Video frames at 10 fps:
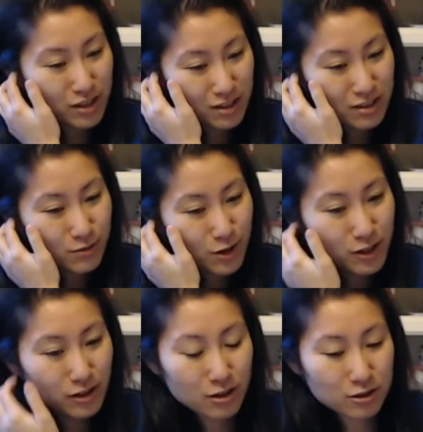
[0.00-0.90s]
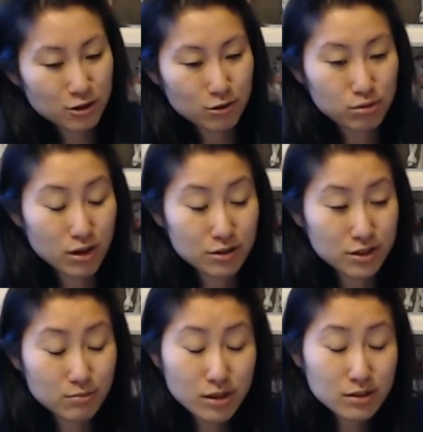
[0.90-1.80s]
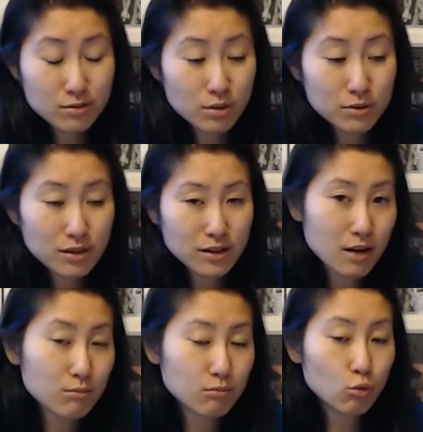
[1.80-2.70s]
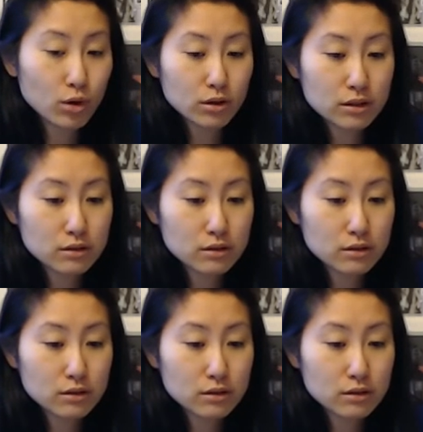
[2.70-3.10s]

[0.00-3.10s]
This is a very long-term project, but it's something that I'm willing